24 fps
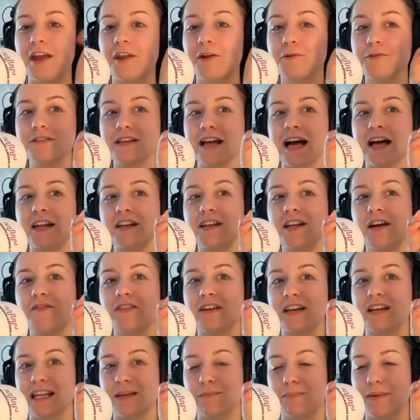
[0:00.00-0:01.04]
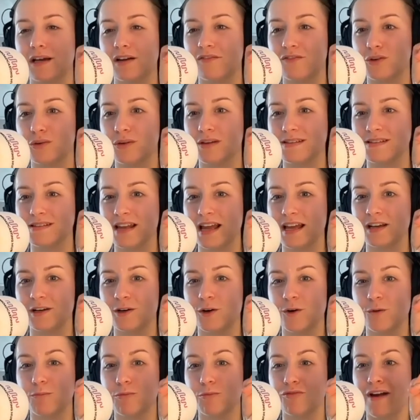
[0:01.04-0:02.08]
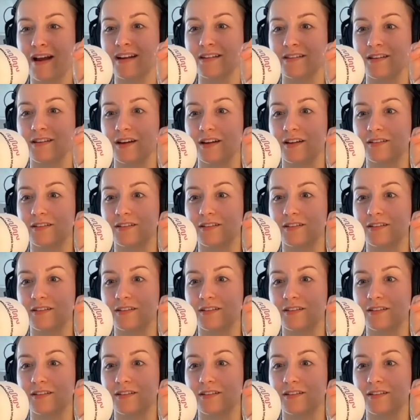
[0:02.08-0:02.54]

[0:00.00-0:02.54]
also had another guinea pig a few years later called Miranda.